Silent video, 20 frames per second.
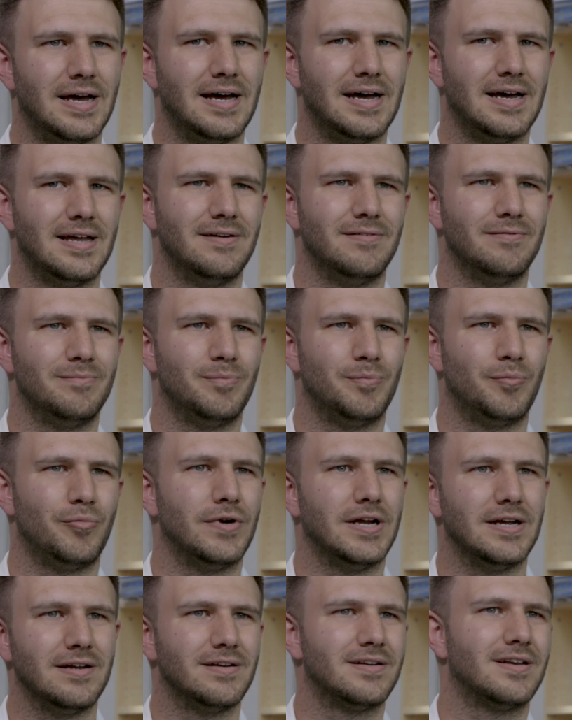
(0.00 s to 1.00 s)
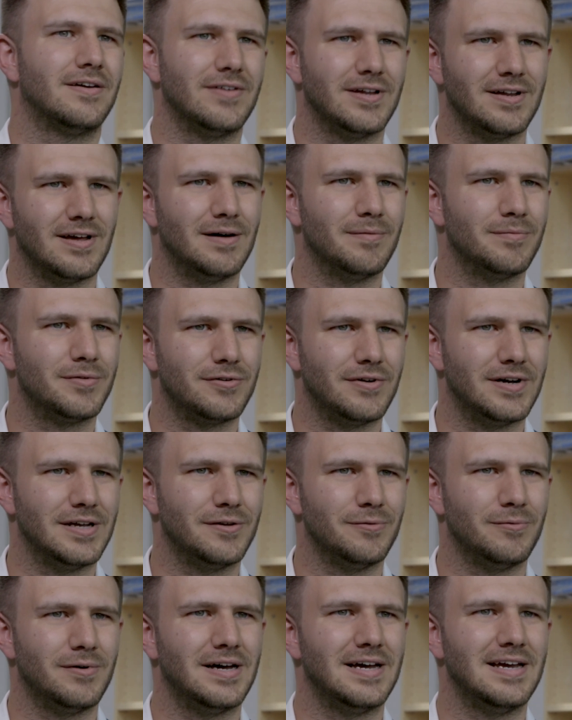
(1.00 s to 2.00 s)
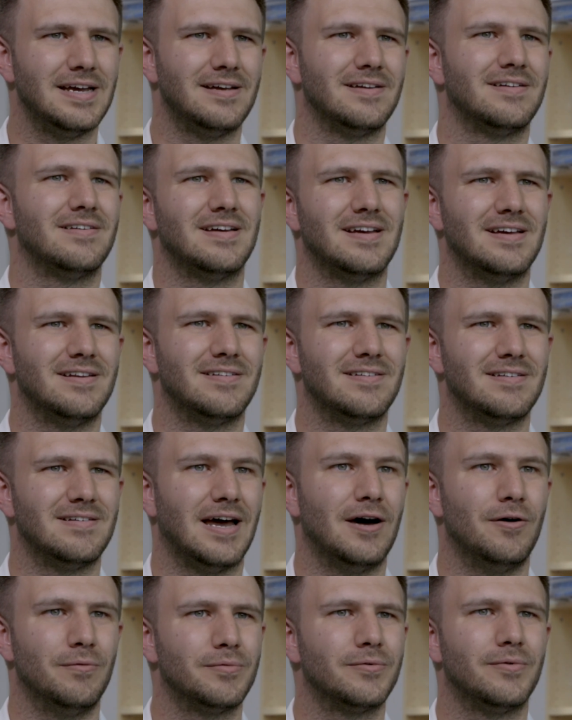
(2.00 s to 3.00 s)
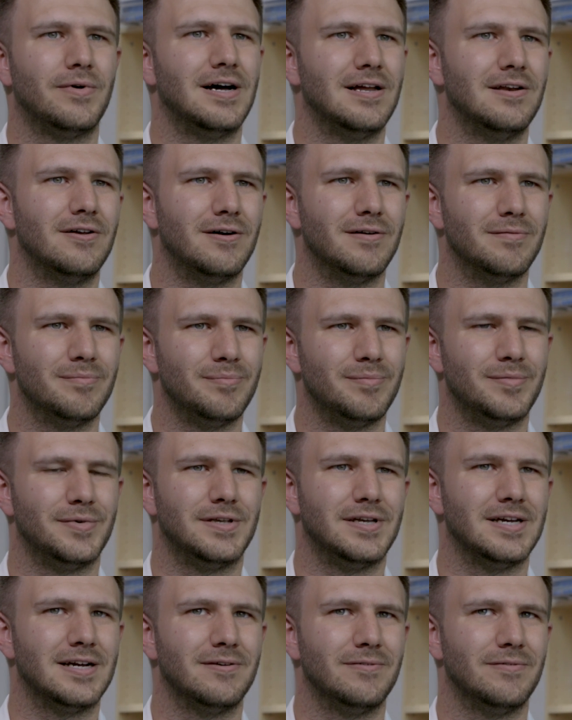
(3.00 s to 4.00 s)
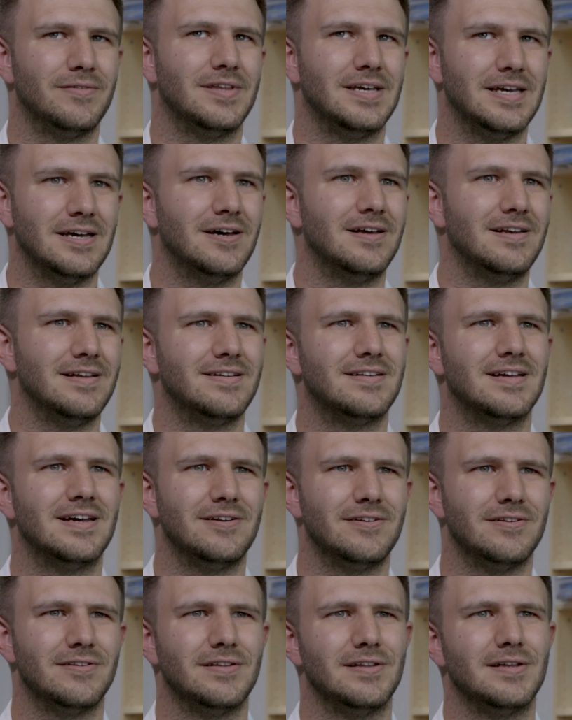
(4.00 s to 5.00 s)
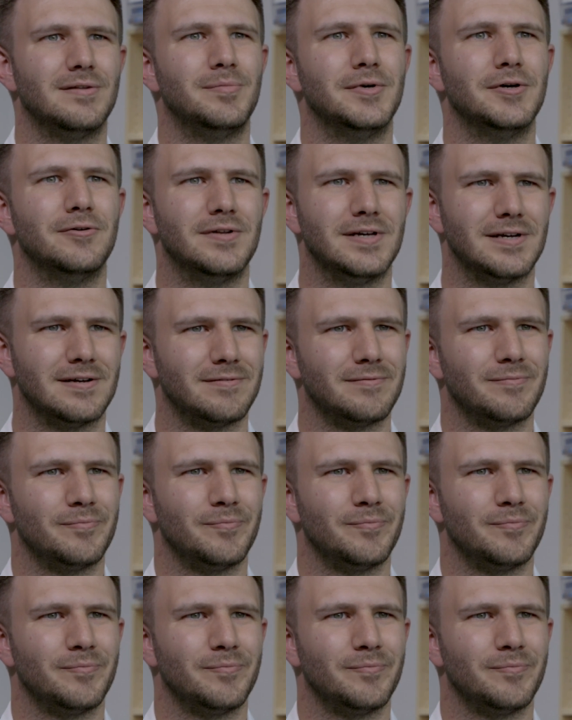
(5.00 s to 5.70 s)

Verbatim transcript: and bring something up straight away has helped quite a lot, particularly with the early stages of this building.